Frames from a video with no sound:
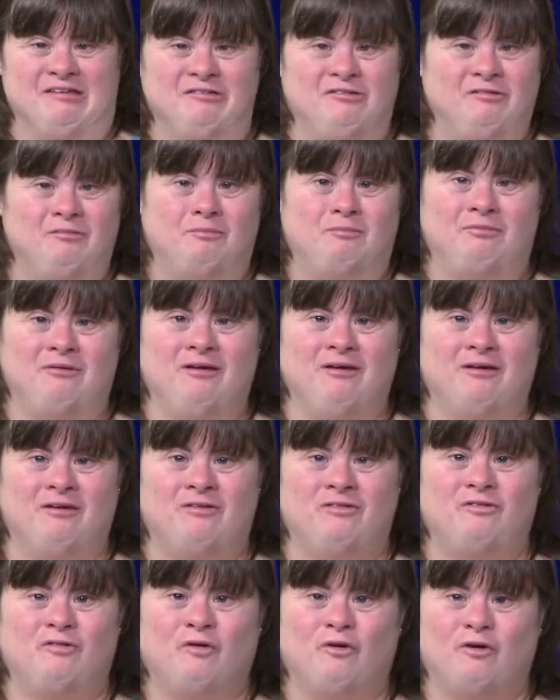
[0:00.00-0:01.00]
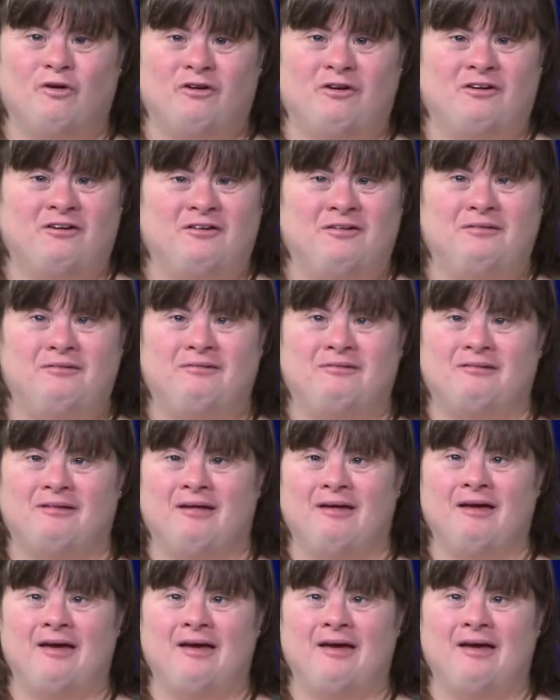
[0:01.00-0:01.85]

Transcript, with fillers: to bring it towards